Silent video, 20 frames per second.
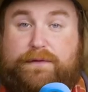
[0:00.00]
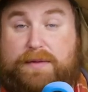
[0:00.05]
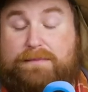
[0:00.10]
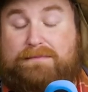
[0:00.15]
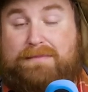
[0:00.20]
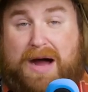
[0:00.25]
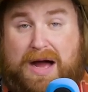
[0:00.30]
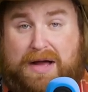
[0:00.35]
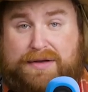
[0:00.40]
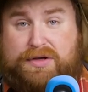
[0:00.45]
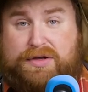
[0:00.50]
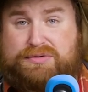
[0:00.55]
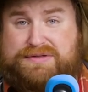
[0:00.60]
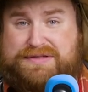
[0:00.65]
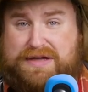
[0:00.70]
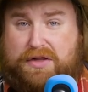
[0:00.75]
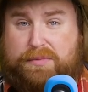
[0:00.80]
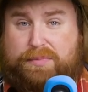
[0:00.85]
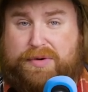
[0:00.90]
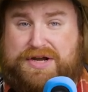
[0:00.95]
for the Mondo
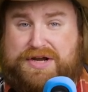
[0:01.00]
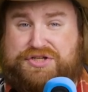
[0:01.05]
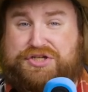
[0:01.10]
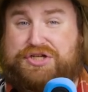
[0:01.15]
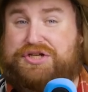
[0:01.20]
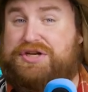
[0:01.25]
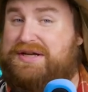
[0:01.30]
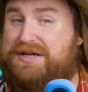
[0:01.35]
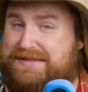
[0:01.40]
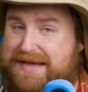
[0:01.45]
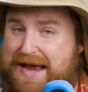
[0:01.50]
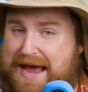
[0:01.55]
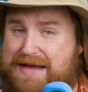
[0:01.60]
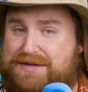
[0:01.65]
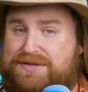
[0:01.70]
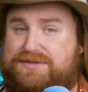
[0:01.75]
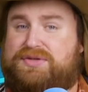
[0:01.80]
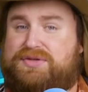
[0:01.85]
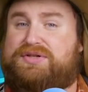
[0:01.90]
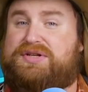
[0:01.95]
celebration
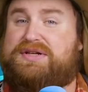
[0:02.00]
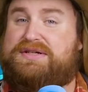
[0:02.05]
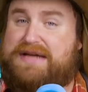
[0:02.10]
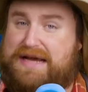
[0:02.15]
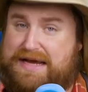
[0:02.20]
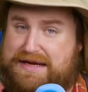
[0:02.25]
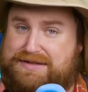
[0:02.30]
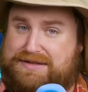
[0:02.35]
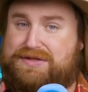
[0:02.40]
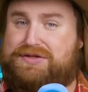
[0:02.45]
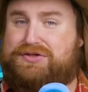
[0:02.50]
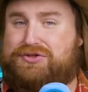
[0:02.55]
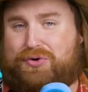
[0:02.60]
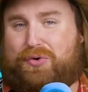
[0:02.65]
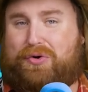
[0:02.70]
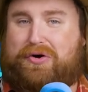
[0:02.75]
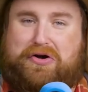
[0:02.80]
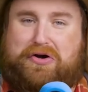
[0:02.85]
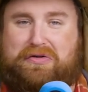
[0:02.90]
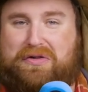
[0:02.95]
attached to today's
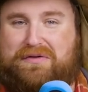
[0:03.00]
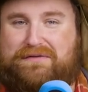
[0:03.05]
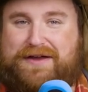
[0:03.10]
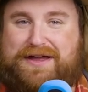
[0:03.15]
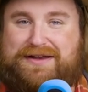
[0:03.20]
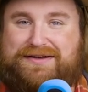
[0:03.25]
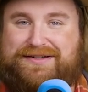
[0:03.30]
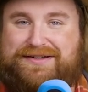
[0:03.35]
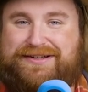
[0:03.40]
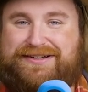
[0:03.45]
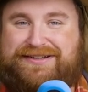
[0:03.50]
historical event.